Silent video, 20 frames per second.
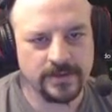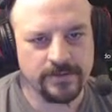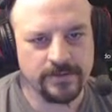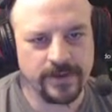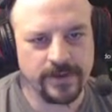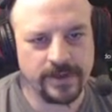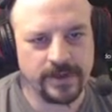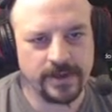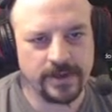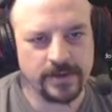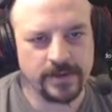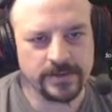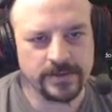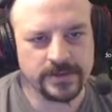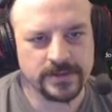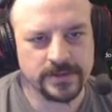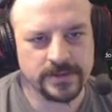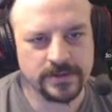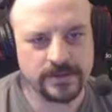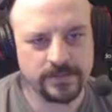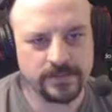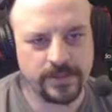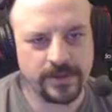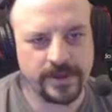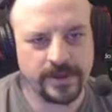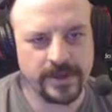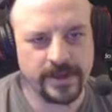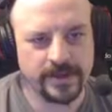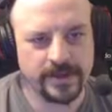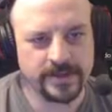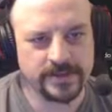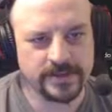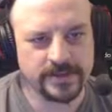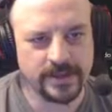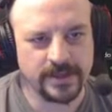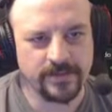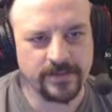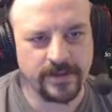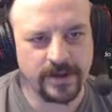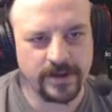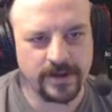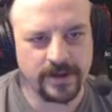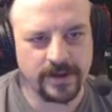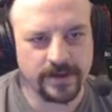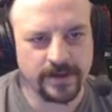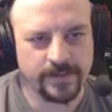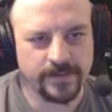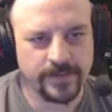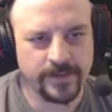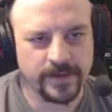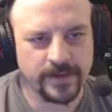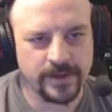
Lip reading: videos playing in the scene right now.